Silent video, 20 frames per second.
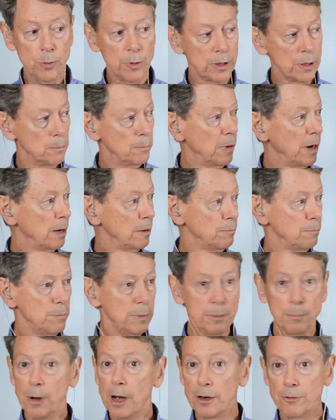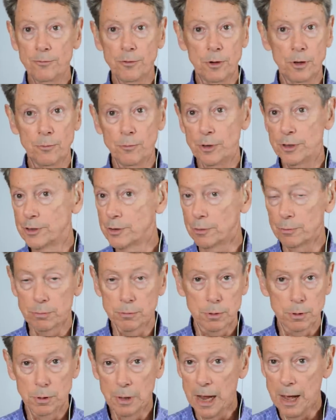We can mind, be mindful of what's
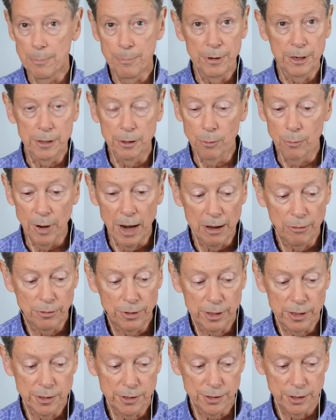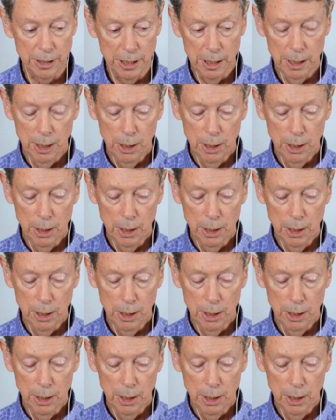happening around us.